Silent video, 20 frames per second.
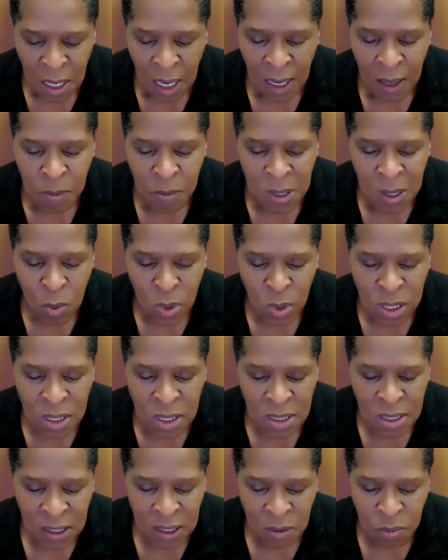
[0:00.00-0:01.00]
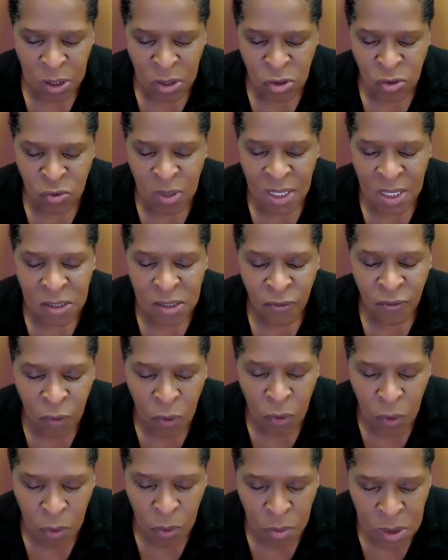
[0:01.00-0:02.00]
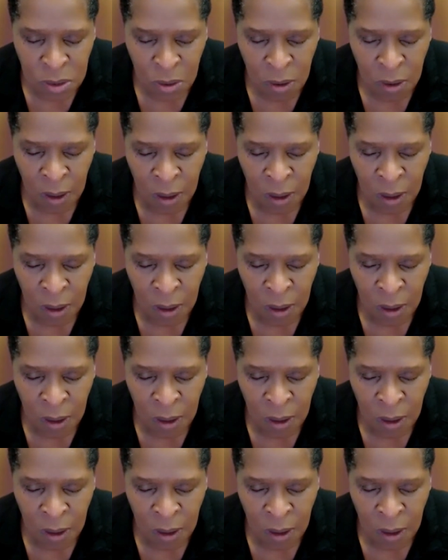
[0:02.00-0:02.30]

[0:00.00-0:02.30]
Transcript: and may we indeed be transformed